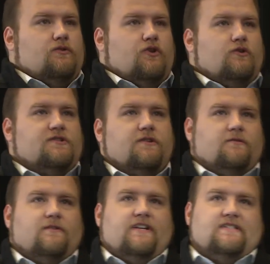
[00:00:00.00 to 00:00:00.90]
those are the
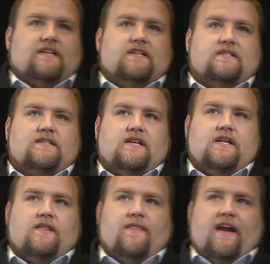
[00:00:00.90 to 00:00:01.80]
reasons
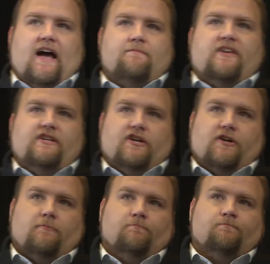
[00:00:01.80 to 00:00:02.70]
that I'm
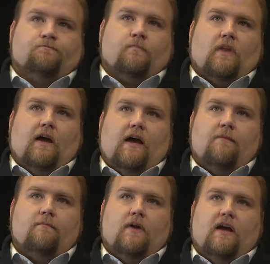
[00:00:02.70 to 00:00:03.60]
here.
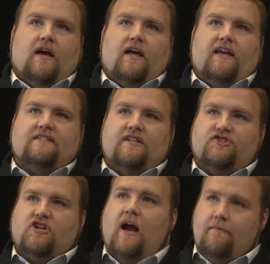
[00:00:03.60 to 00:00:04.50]
It's the
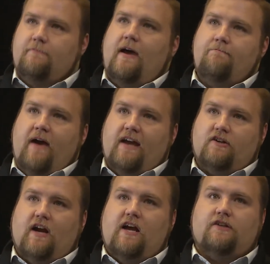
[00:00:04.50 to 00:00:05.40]
trauma in my
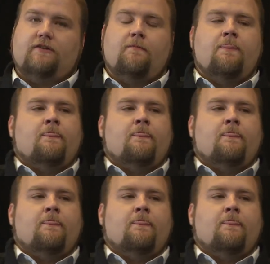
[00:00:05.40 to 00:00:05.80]
background.